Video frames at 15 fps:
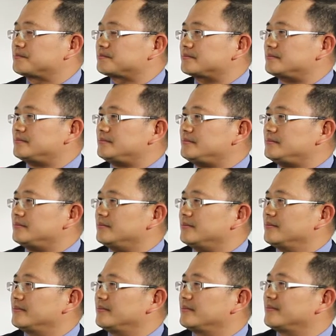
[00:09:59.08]

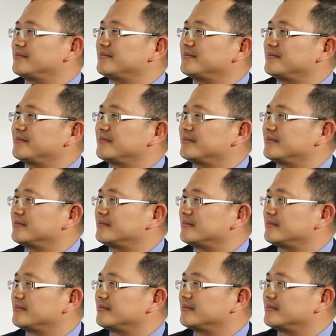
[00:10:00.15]

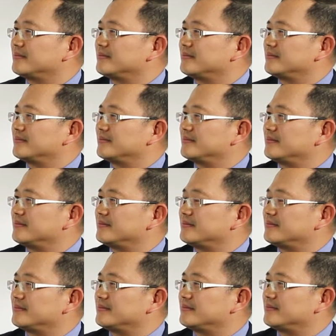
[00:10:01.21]

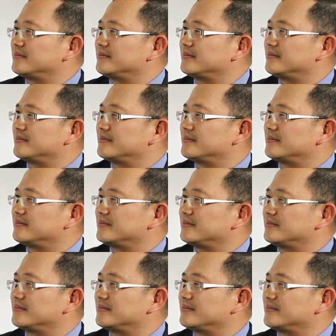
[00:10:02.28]

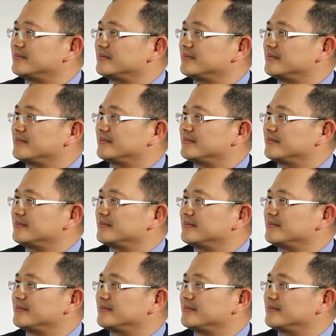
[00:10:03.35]
The person shown says nothing.